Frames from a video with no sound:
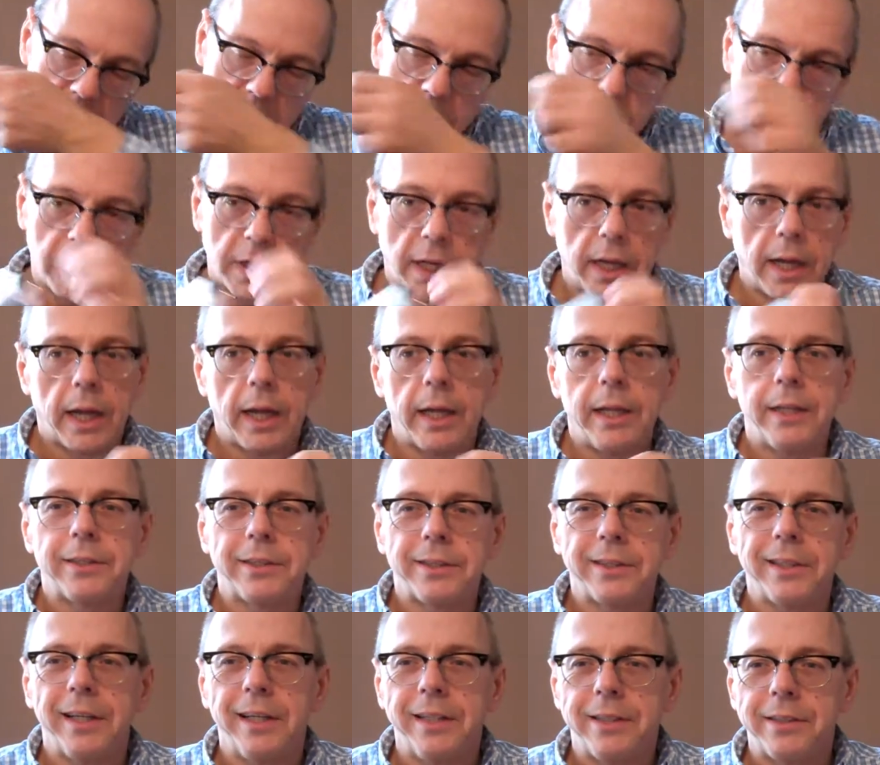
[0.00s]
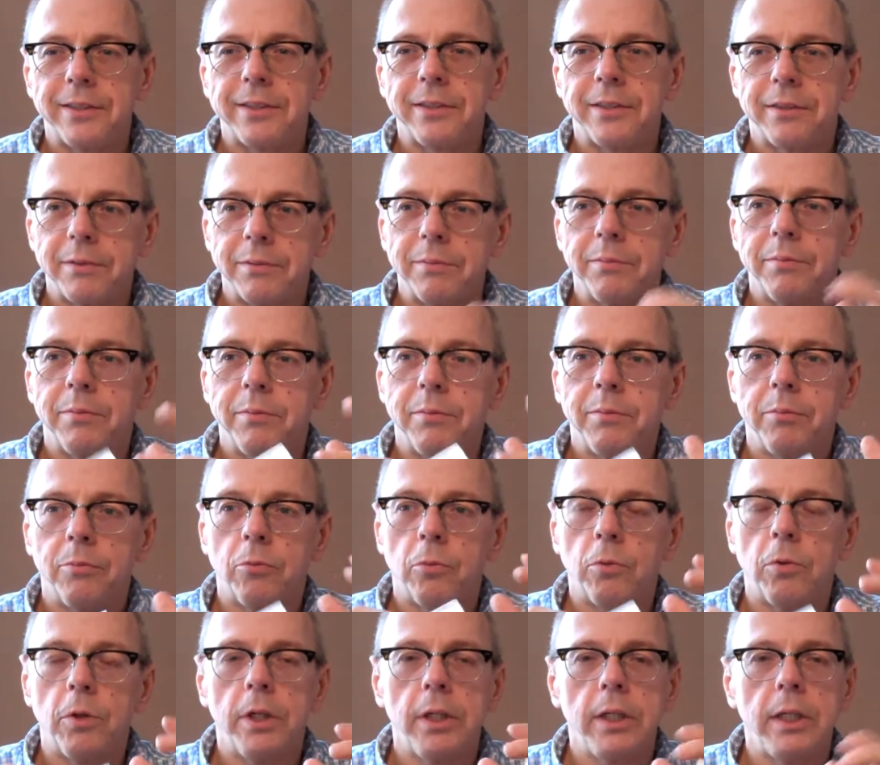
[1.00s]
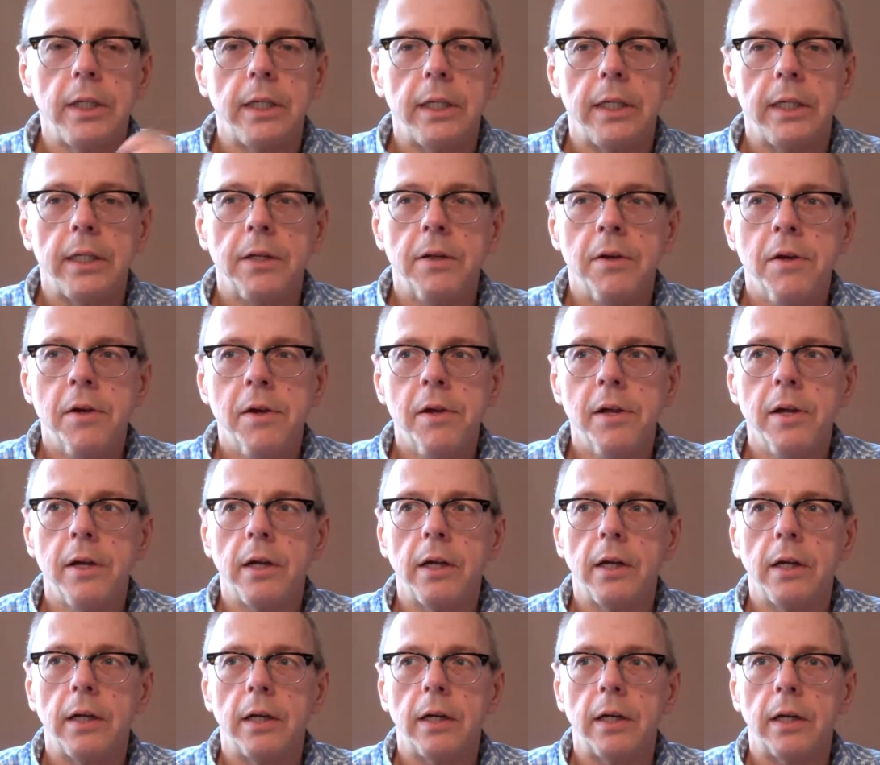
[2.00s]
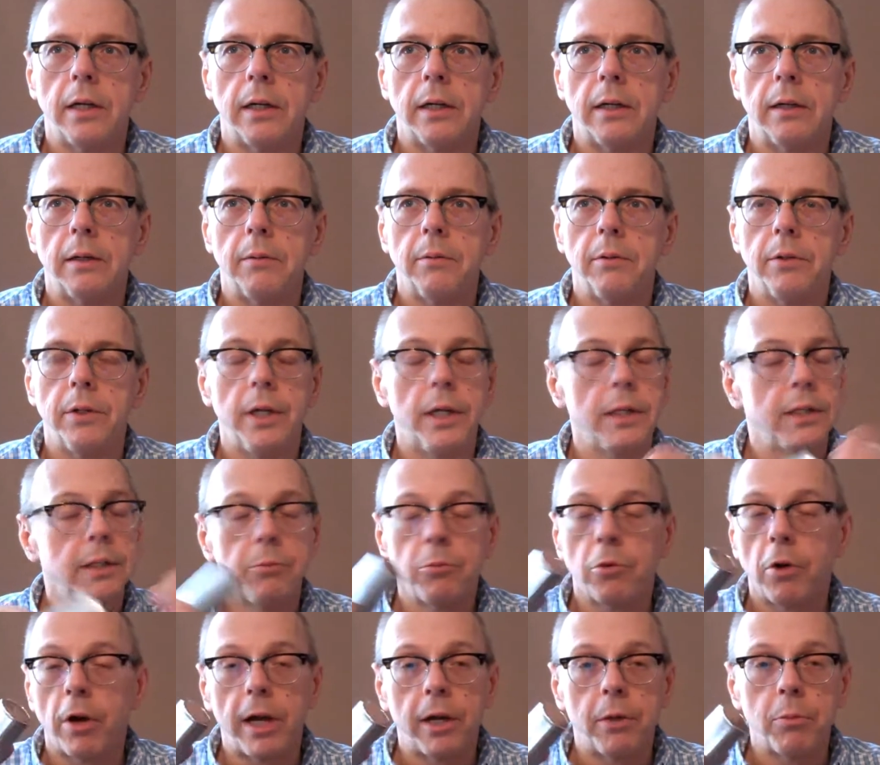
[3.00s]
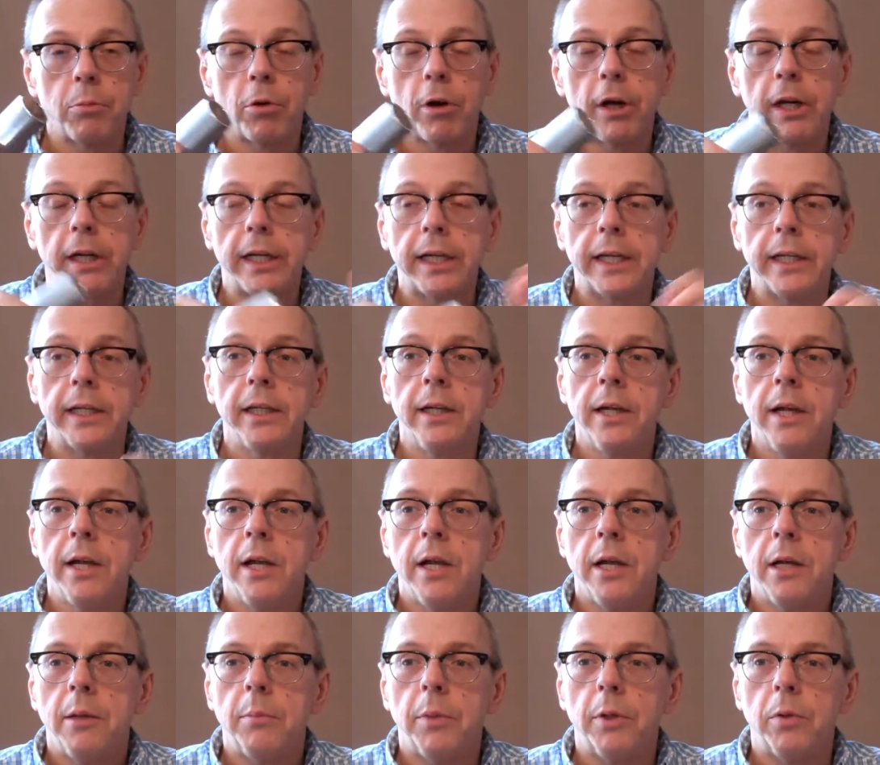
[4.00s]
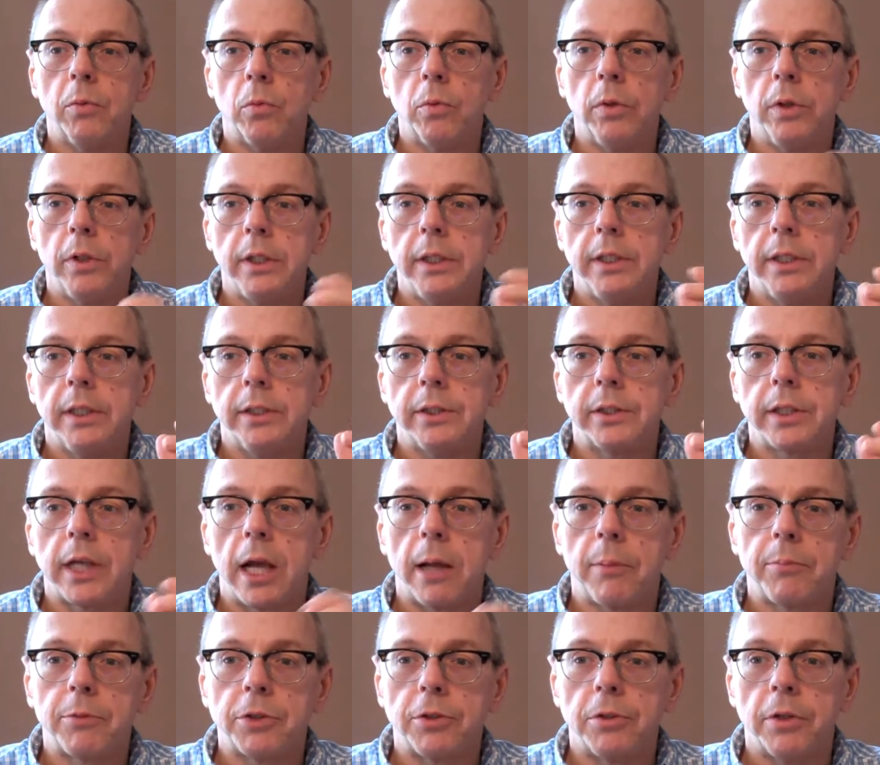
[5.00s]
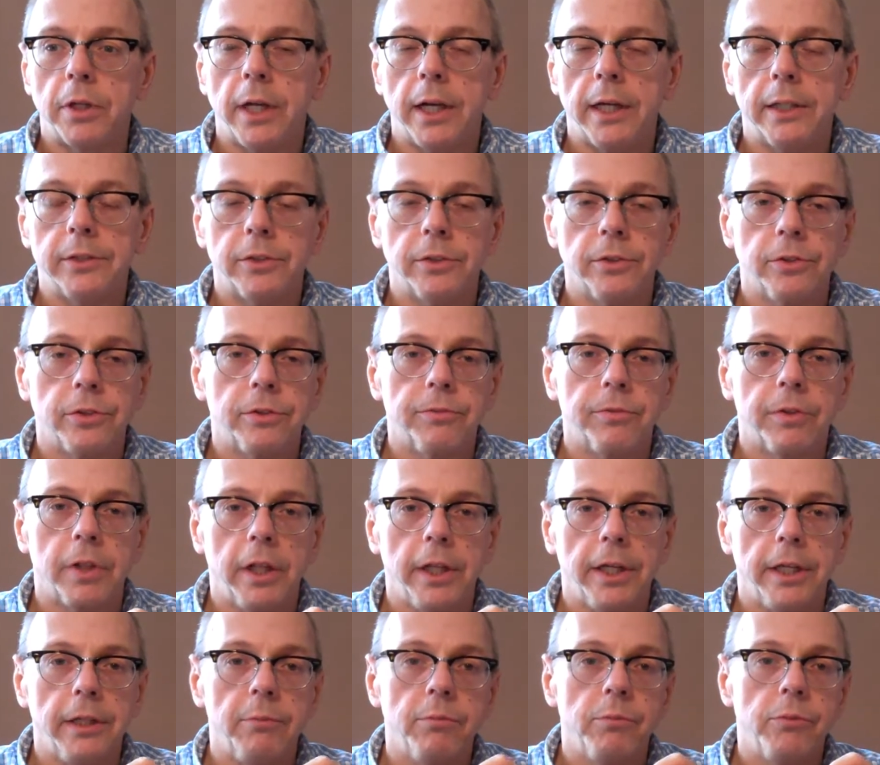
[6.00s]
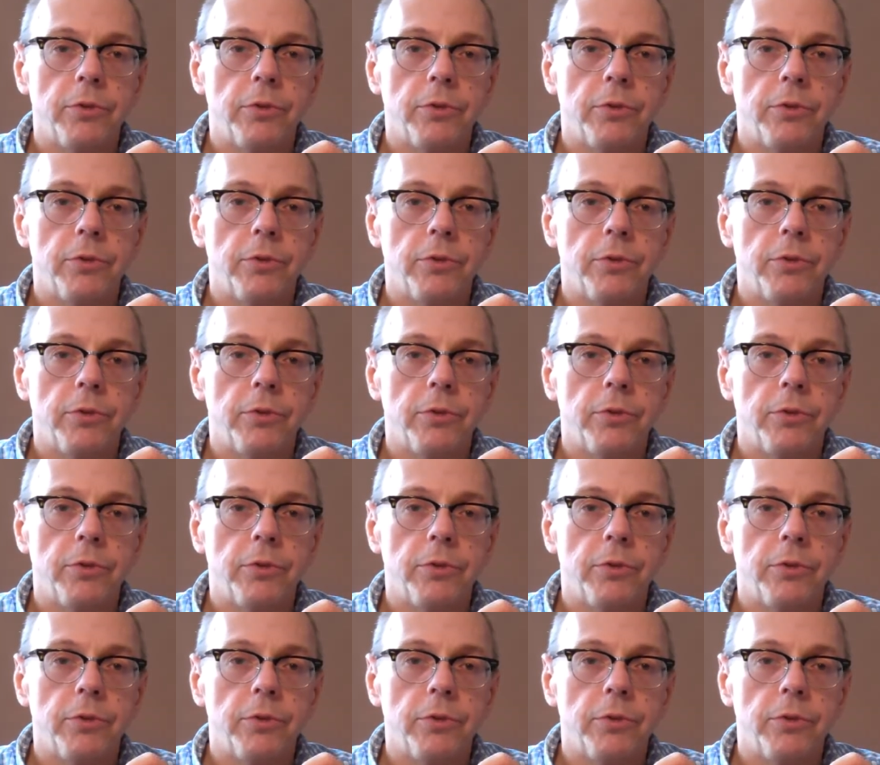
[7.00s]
yeah, it's, it's really uh, nothing groundbreaking, but really does capture the essence of clean.